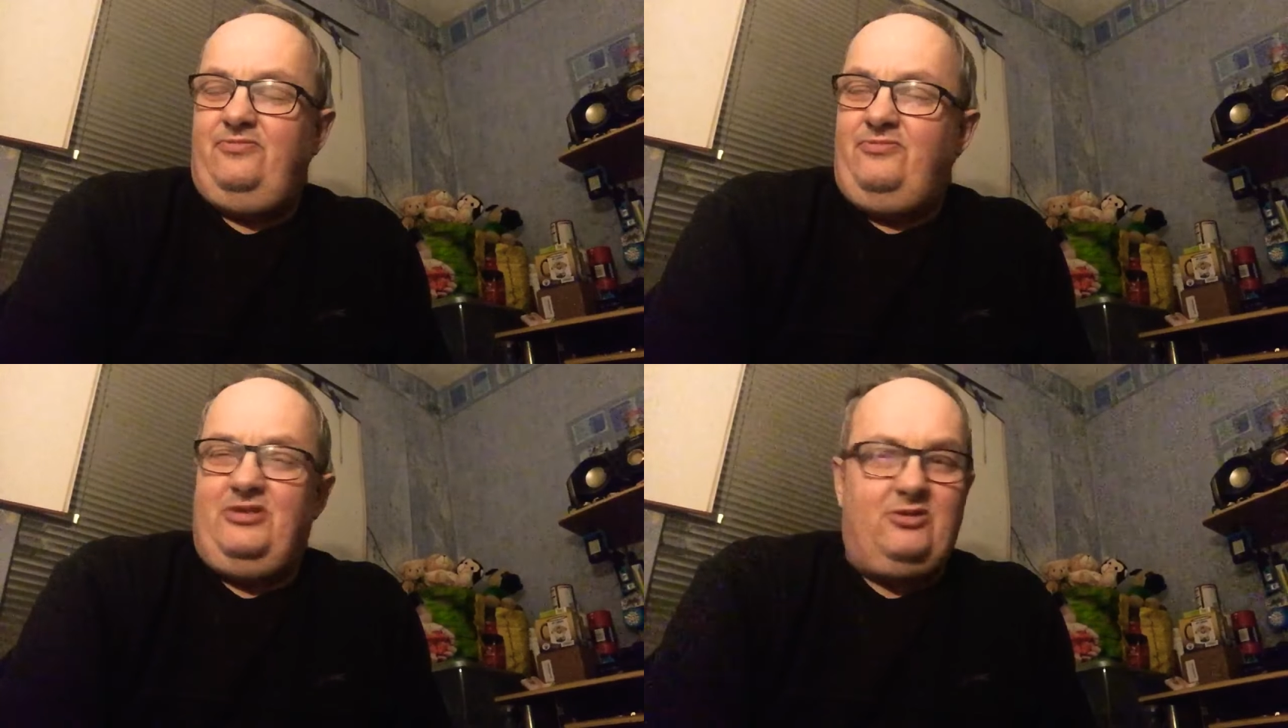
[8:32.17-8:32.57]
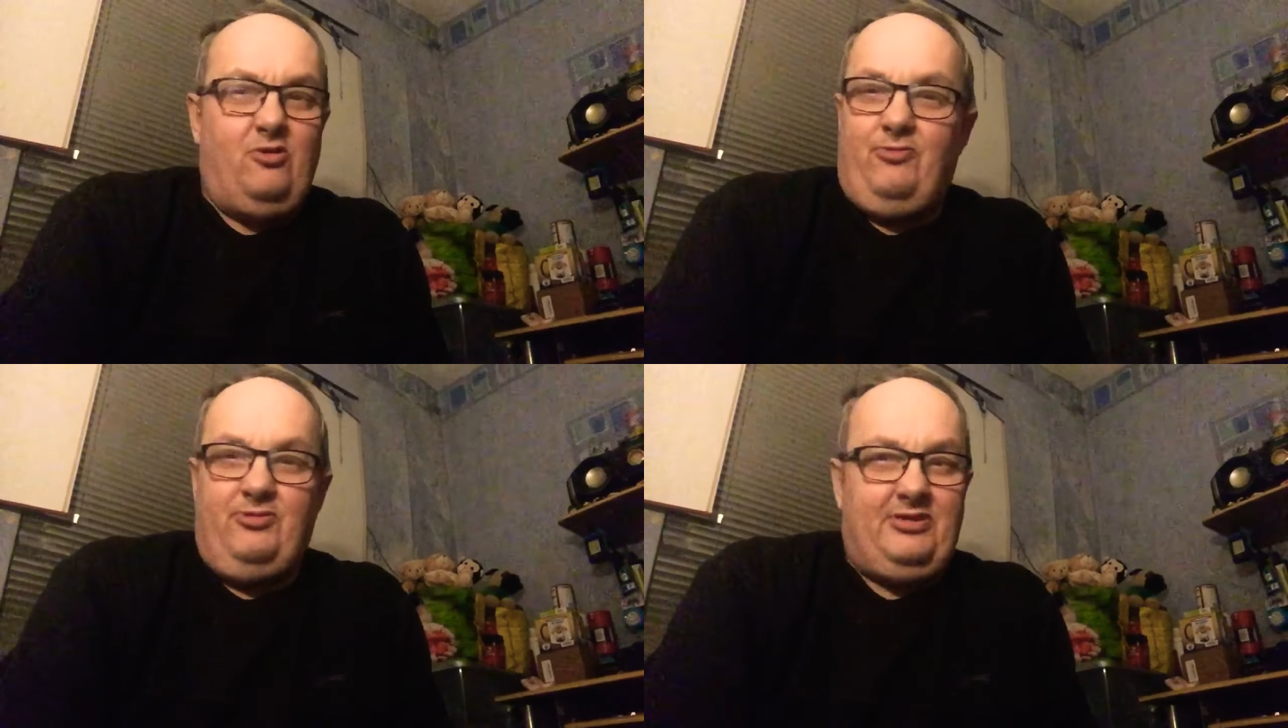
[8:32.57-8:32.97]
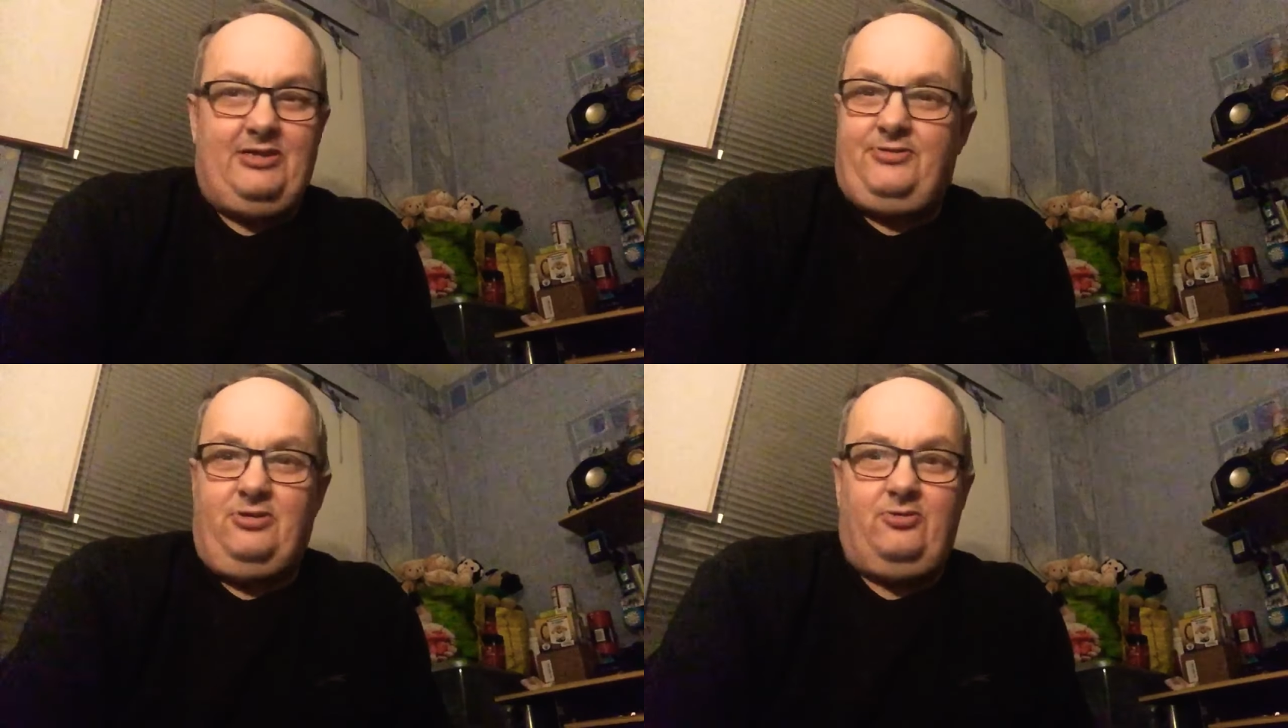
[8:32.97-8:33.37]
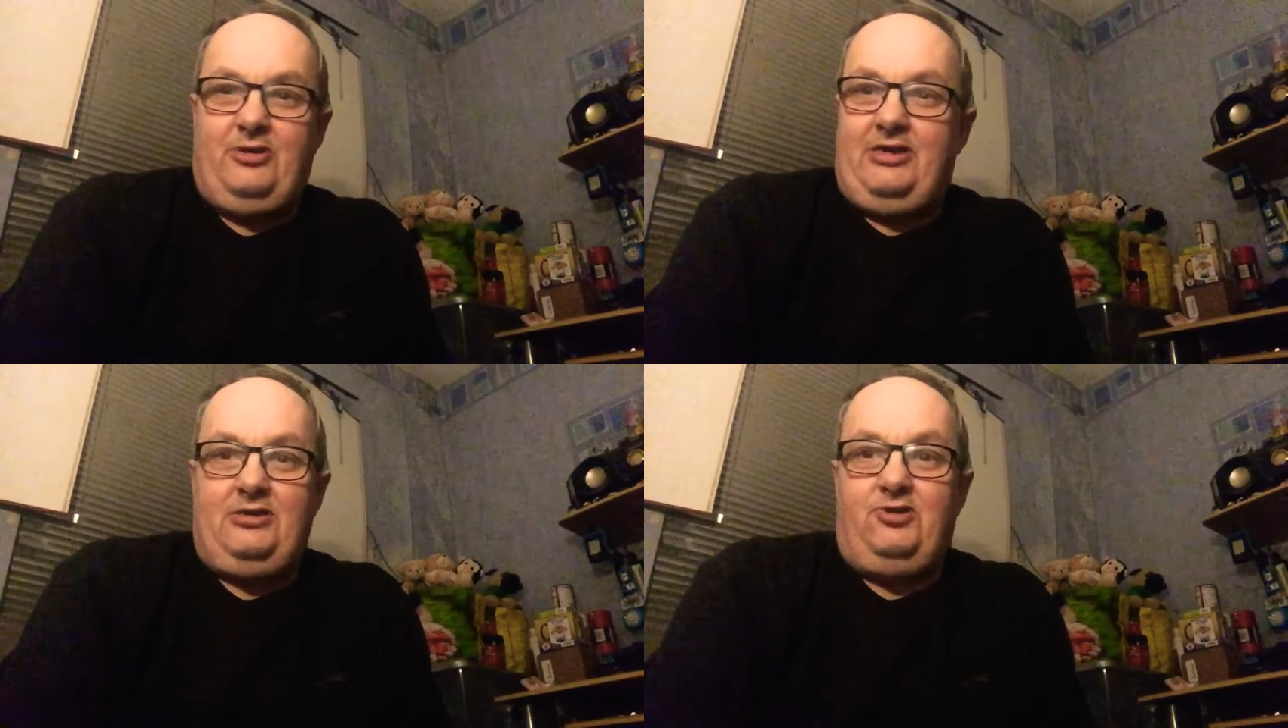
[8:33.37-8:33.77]
the government had no
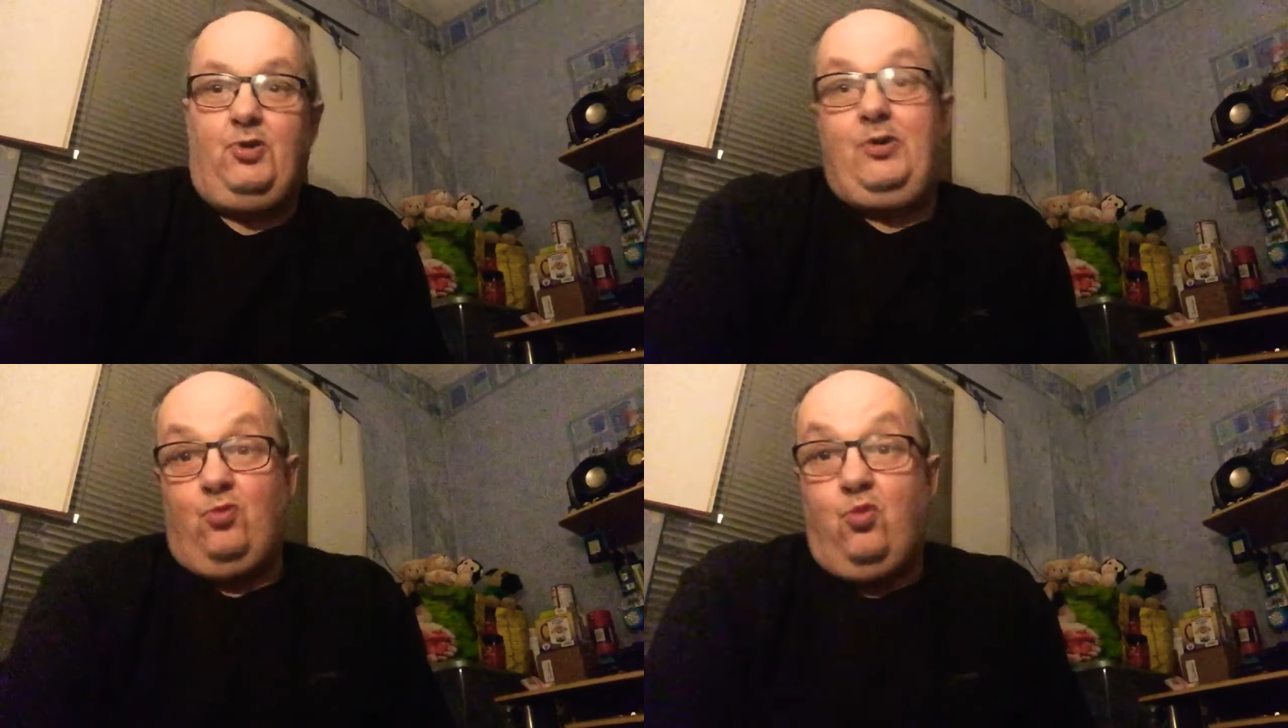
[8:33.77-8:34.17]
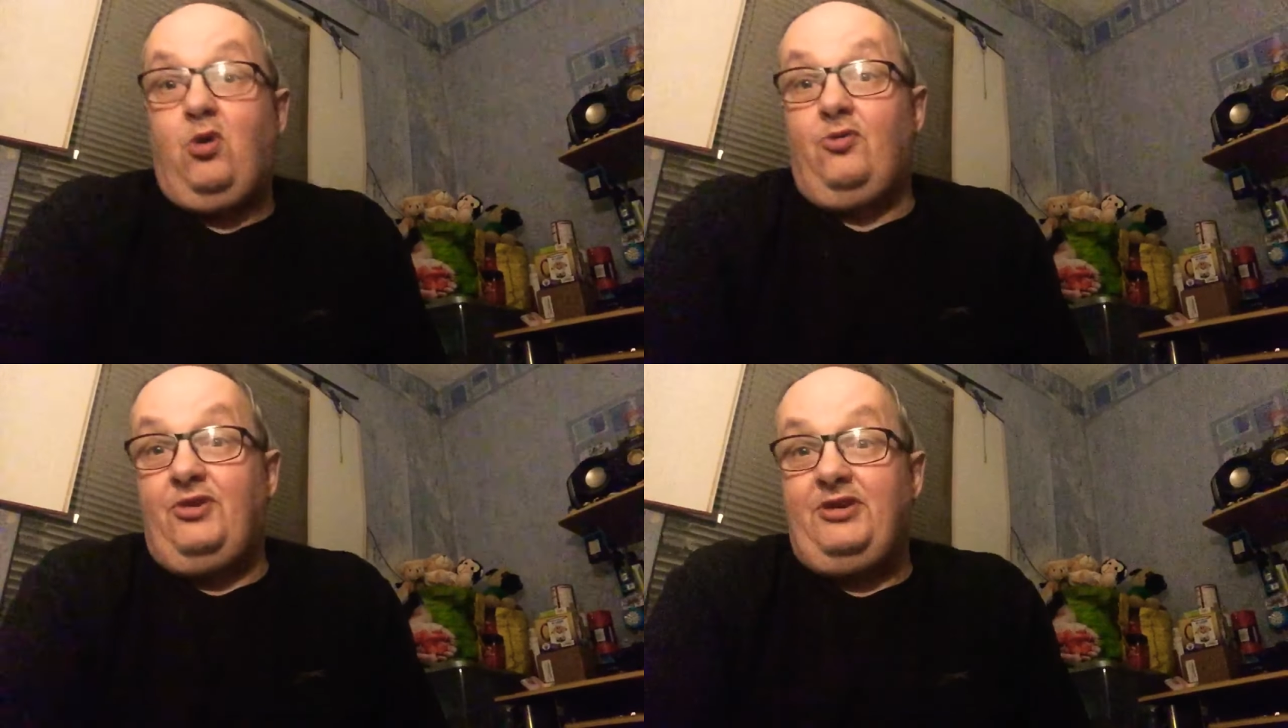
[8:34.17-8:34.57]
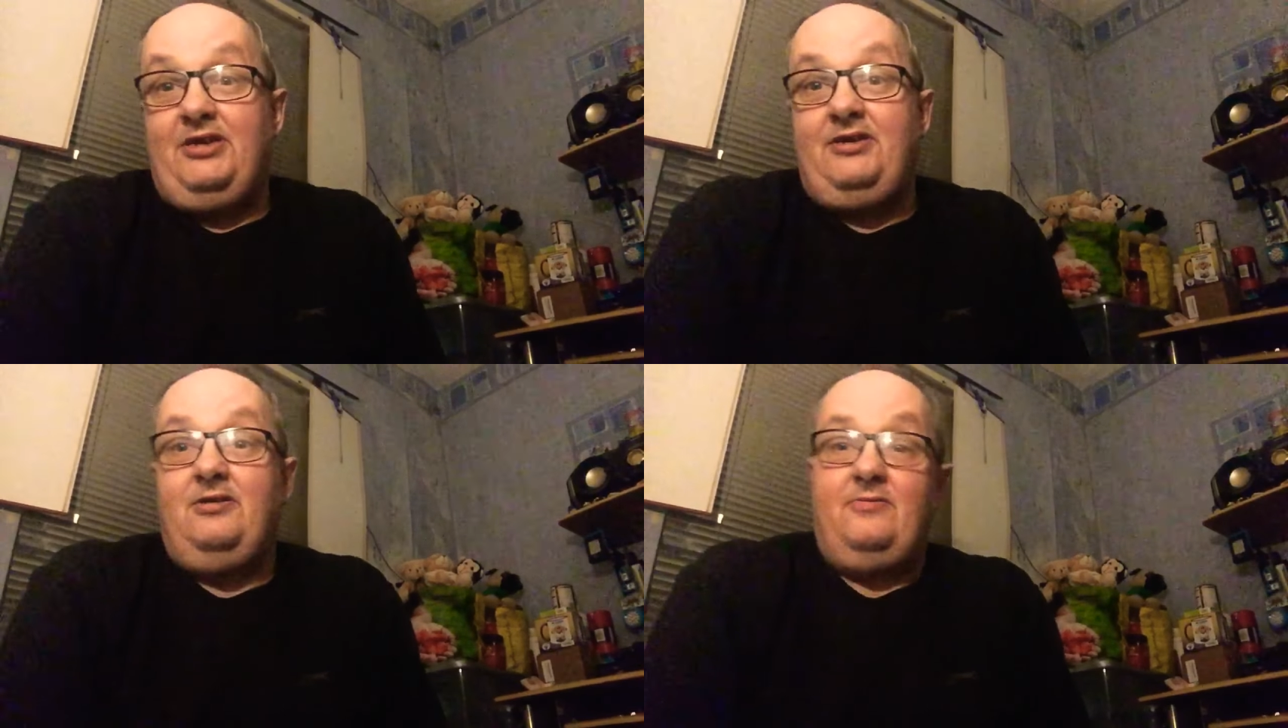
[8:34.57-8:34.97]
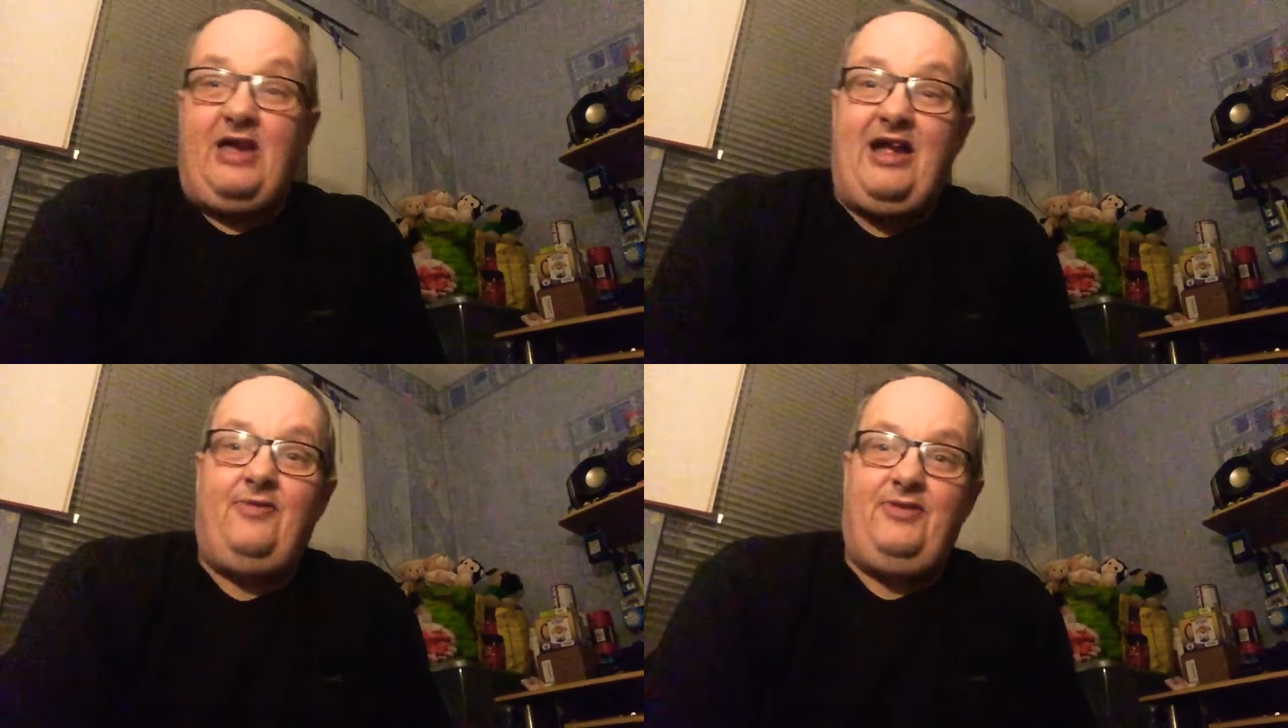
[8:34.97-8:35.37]
right in doing what they did
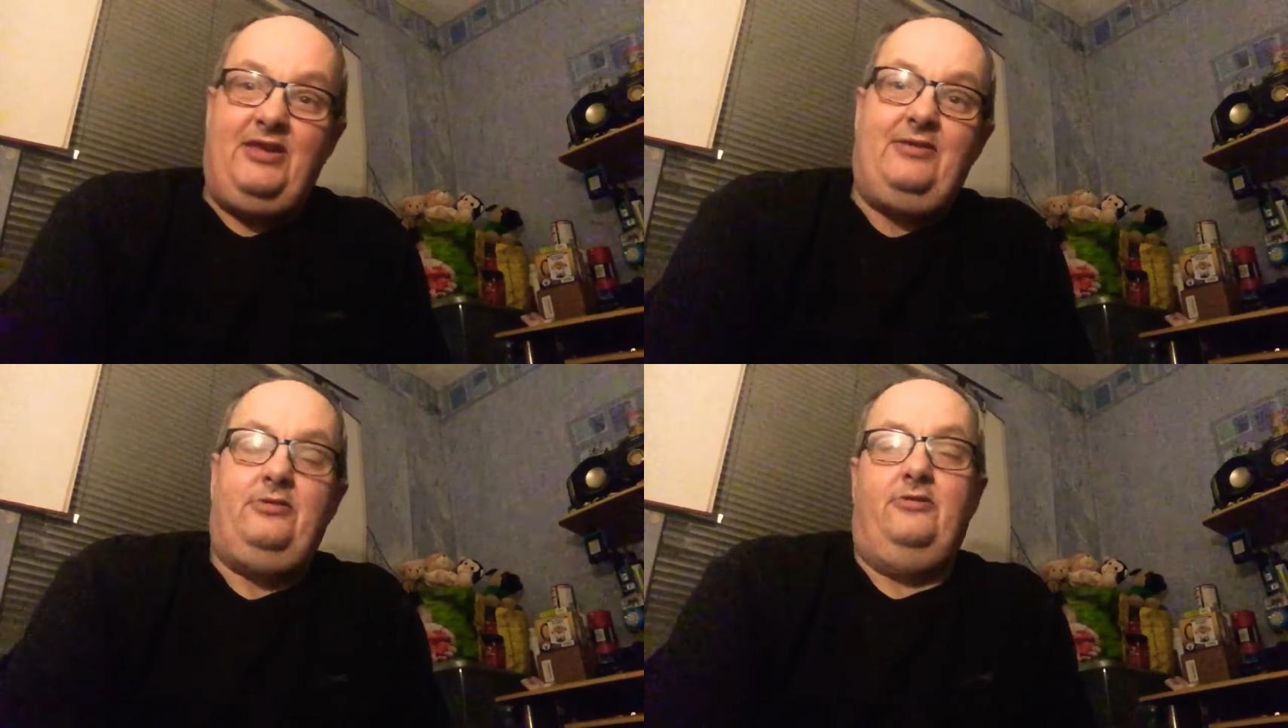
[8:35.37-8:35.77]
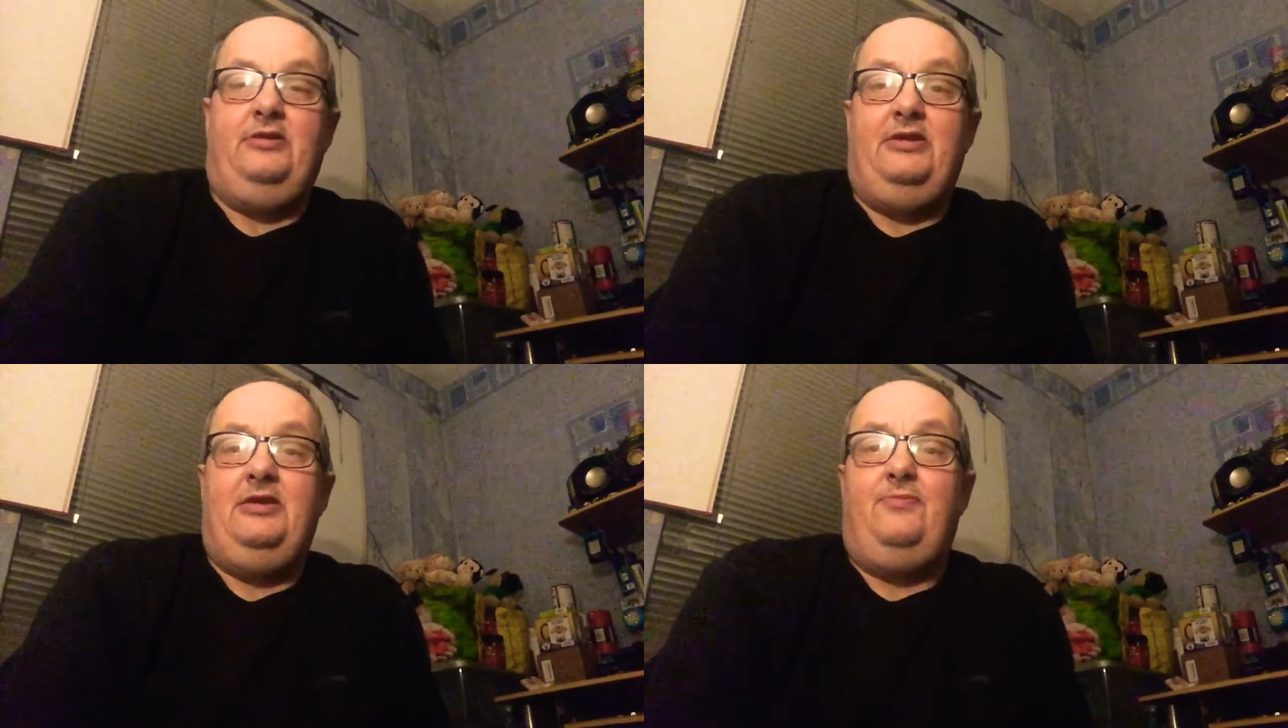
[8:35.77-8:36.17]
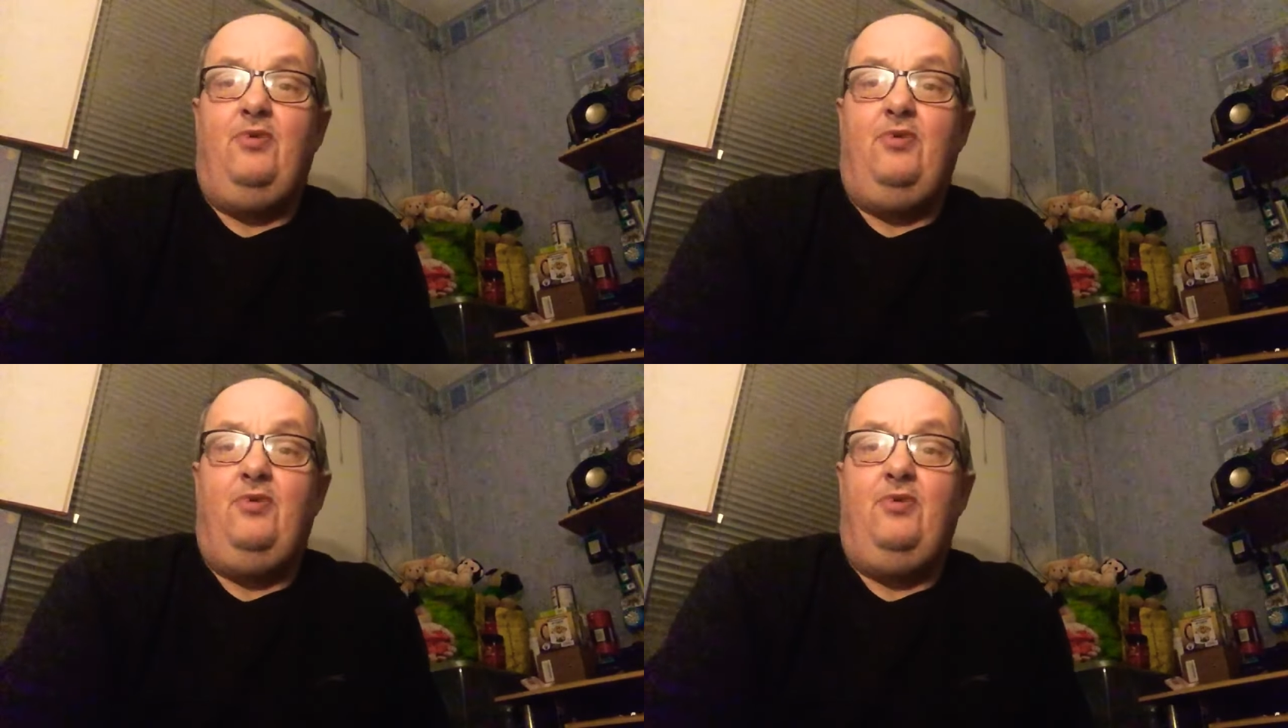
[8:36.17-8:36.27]
at the end of the day.